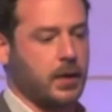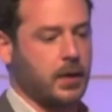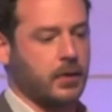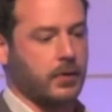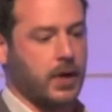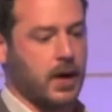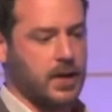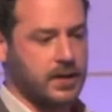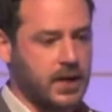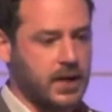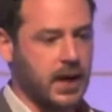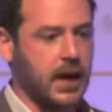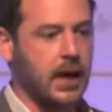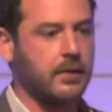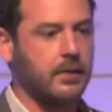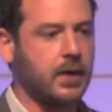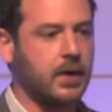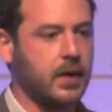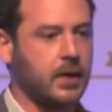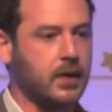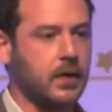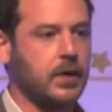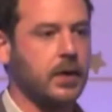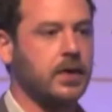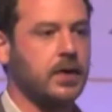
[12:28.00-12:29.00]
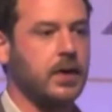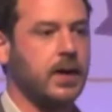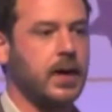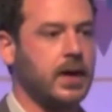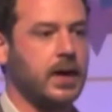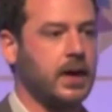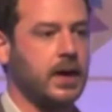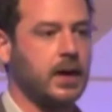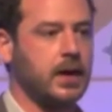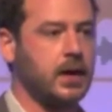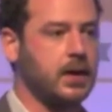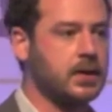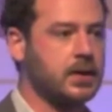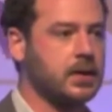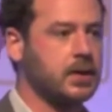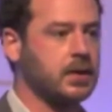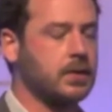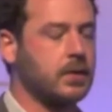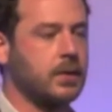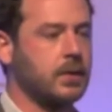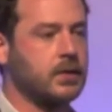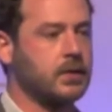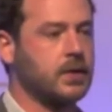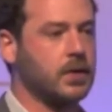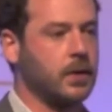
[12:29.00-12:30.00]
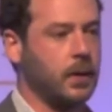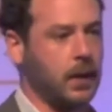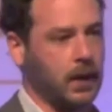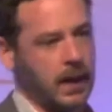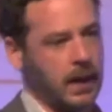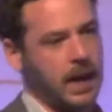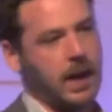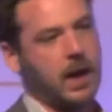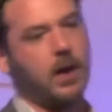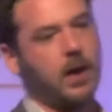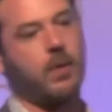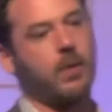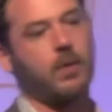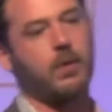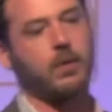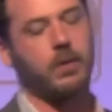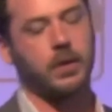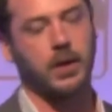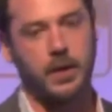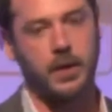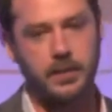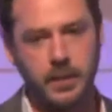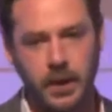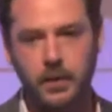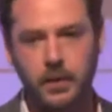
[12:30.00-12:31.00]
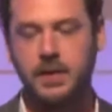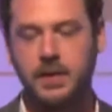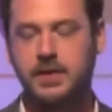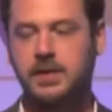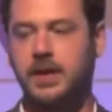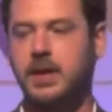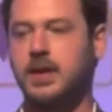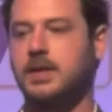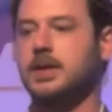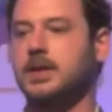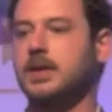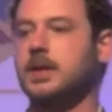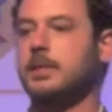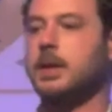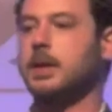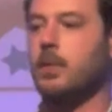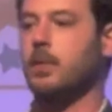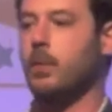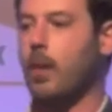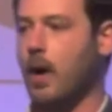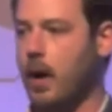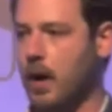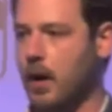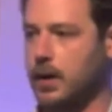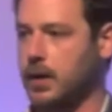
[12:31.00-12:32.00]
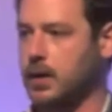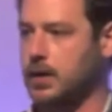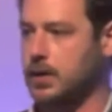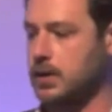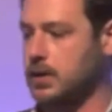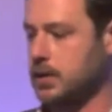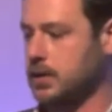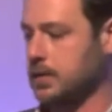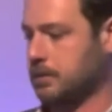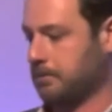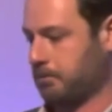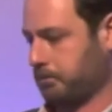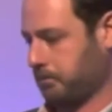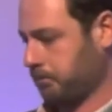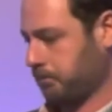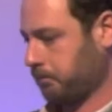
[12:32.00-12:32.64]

criteria that you need to allow communities to be wise.